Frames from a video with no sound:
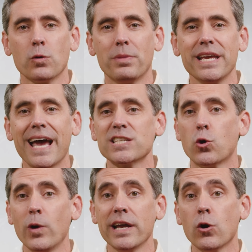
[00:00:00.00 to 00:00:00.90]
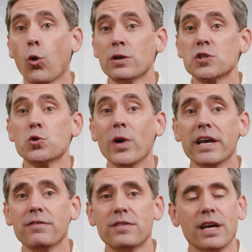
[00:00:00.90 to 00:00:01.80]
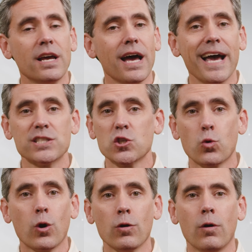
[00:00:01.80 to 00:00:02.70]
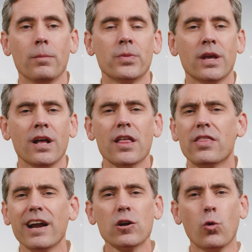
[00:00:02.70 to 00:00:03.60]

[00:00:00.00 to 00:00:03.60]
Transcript: would be as quick or swift as a squirrel. Their